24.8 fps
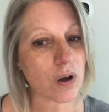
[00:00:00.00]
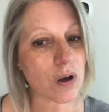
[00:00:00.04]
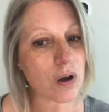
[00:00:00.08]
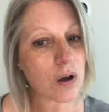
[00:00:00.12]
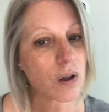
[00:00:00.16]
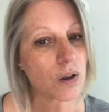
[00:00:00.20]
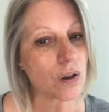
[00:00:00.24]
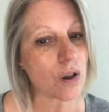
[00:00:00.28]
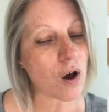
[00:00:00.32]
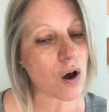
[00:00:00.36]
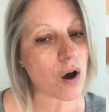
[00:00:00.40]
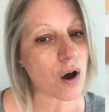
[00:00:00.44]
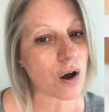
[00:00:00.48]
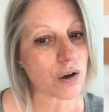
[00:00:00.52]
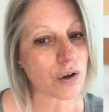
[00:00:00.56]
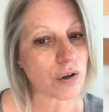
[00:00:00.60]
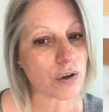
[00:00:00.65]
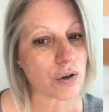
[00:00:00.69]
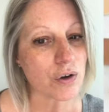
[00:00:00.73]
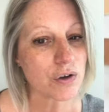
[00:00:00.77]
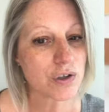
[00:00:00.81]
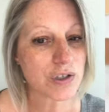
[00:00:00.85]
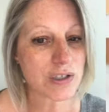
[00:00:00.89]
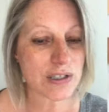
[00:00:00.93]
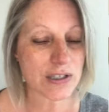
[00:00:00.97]
along
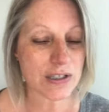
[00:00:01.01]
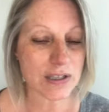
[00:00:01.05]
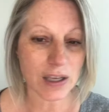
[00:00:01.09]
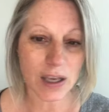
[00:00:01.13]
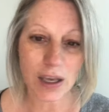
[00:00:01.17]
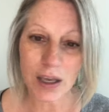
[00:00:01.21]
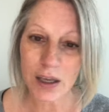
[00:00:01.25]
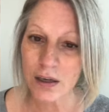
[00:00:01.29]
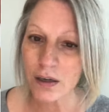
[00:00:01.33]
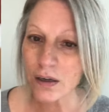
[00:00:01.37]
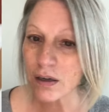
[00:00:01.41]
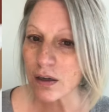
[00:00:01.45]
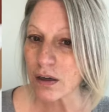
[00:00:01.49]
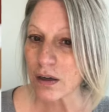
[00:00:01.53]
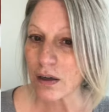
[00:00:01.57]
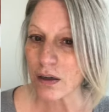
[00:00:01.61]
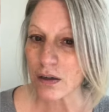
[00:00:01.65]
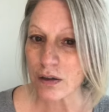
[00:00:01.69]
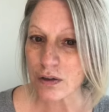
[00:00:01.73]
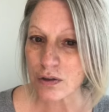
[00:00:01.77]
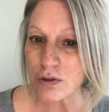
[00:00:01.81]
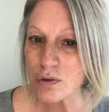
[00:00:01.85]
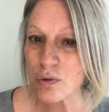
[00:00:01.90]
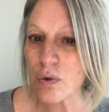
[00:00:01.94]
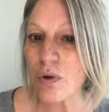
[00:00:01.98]
your skin
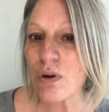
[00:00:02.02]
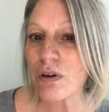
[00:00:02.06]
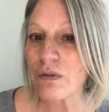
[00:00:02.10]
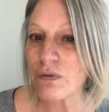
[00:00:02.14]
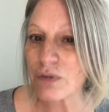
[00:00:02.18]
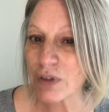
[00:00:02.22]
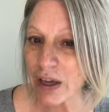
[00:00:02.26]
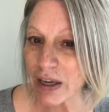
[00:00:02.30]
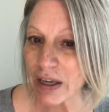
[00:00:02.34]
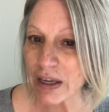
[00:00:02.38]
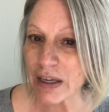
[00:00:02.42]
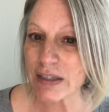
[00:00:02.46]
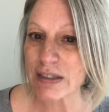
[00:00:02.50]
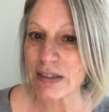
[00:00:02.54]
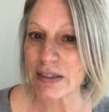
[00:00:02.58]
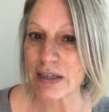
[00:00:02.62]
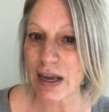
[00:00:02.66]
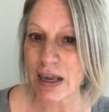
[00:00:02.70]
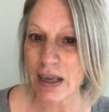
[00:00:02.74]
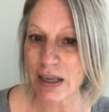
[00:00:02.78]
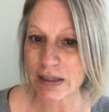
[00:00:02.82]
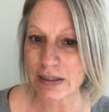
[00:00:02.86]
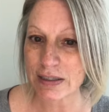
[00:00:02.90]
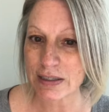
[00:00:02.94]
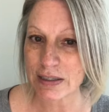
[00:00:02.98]
sort of like a
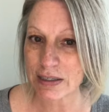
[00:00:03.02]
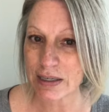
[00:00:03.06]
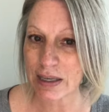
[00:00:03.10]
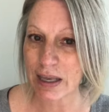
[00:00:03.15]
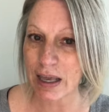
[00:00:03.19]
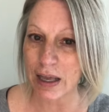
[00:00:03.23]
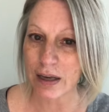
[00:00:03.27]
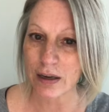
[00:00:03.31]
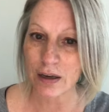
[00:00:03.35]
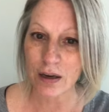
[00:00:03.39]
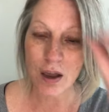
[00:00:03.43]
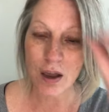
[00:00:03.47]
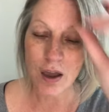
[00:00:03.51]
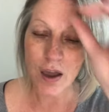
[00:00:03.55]
second skin.